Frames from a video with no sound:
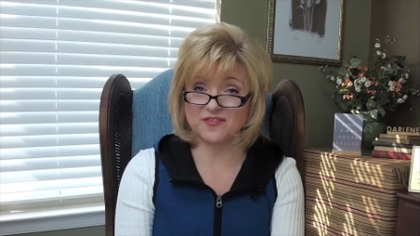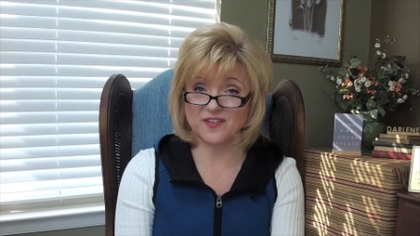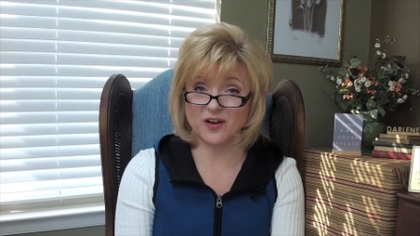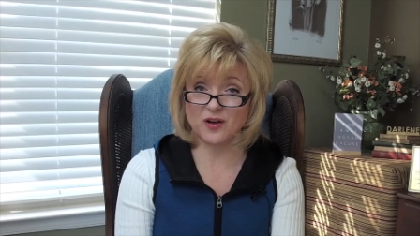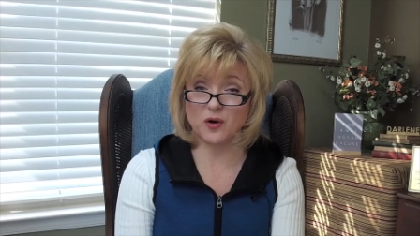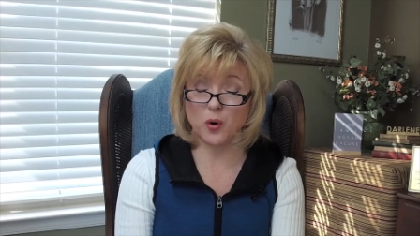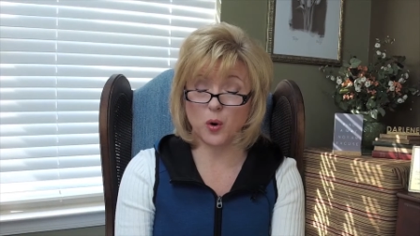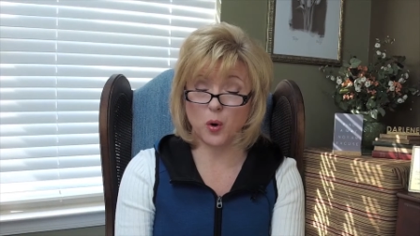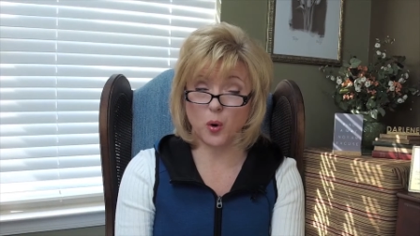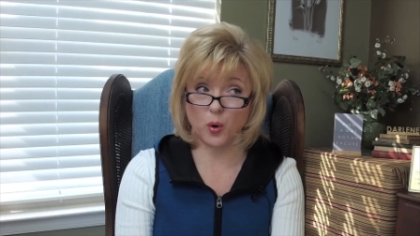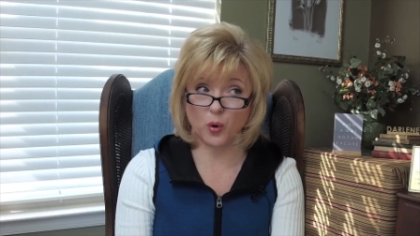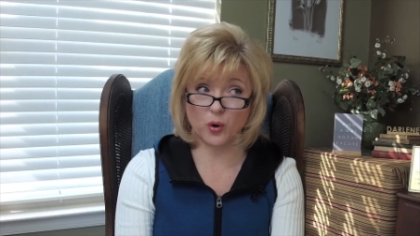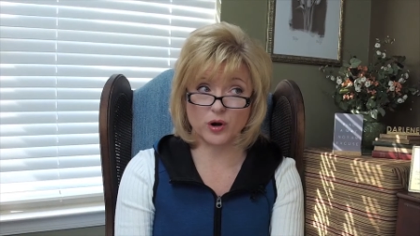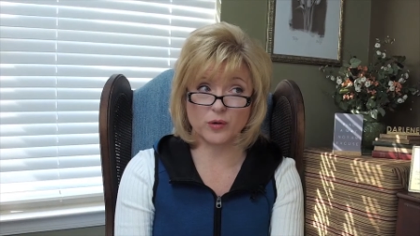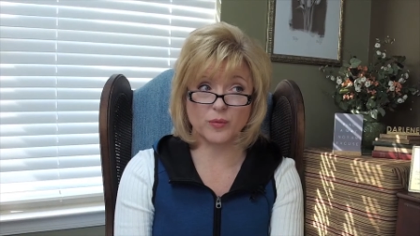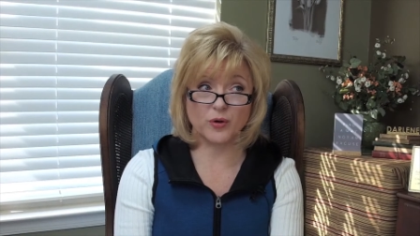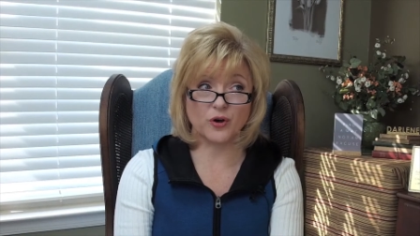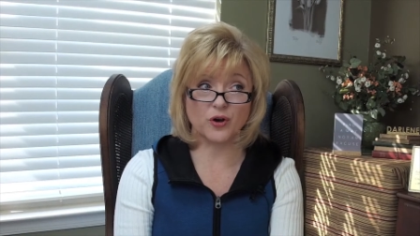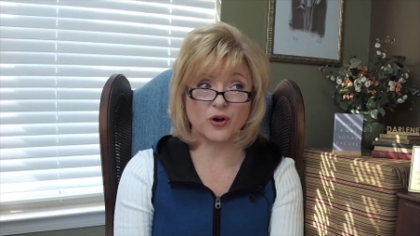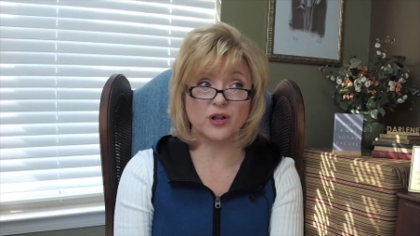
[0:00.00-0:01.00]
felt
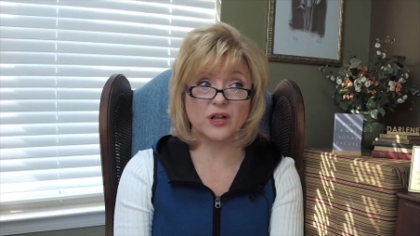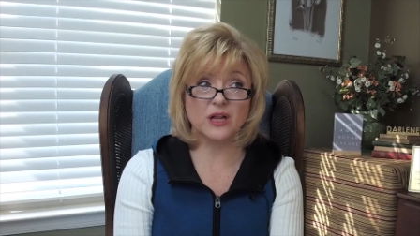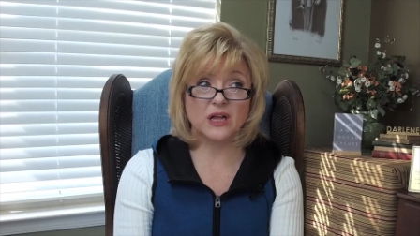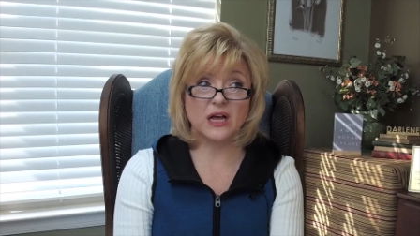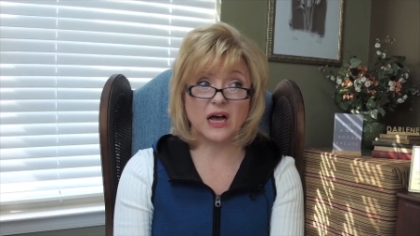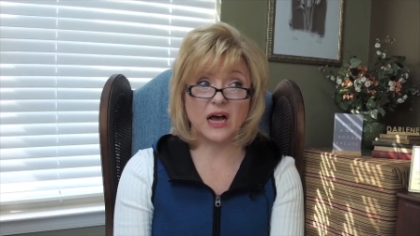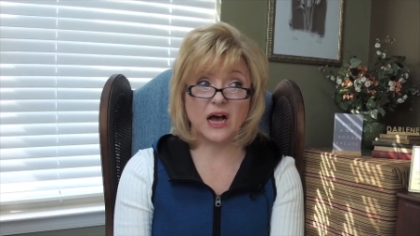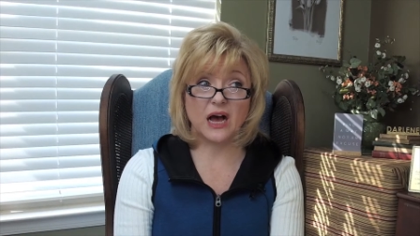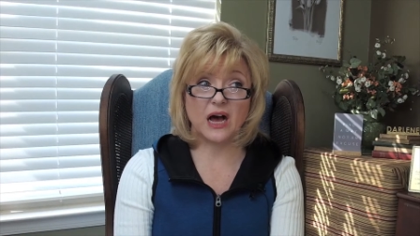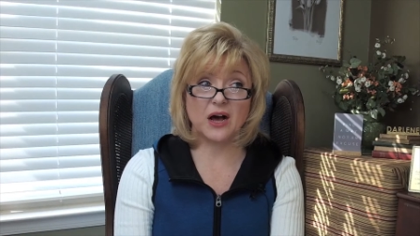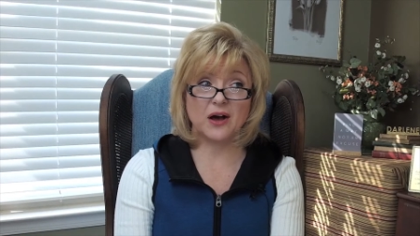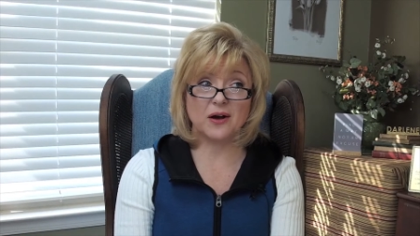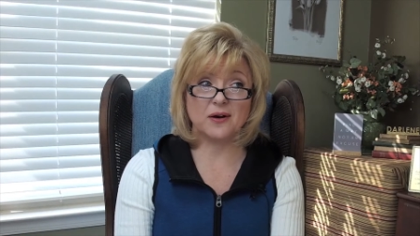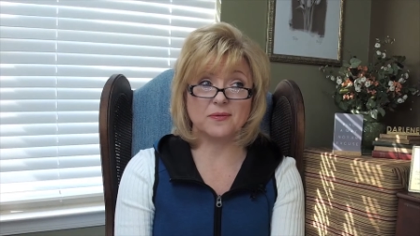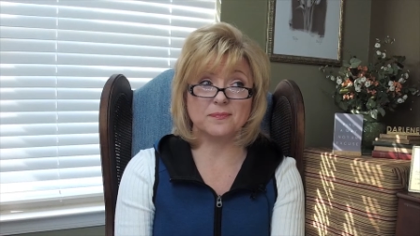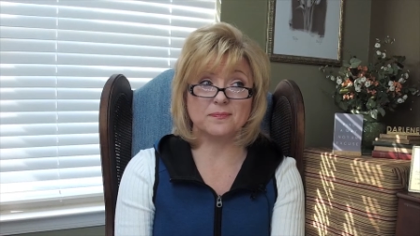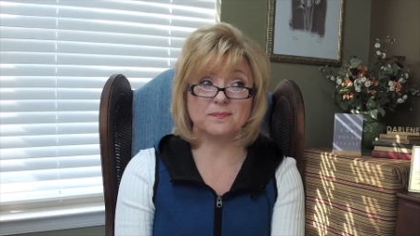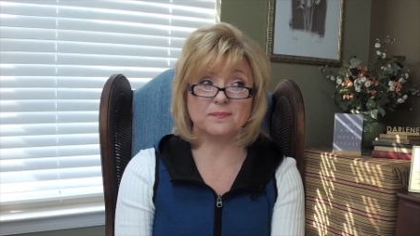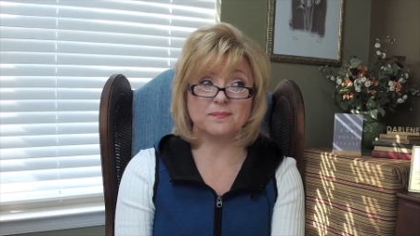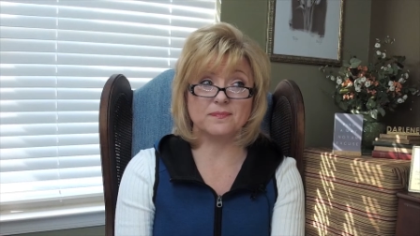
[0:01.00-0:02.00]
horrible.
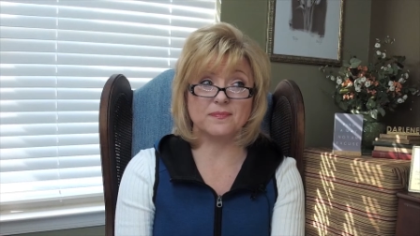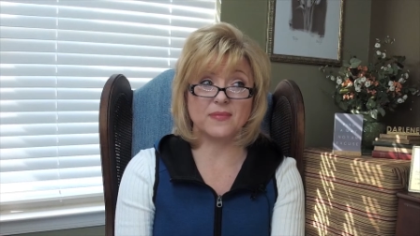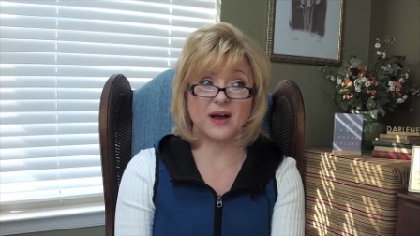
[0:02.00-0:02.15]
Um,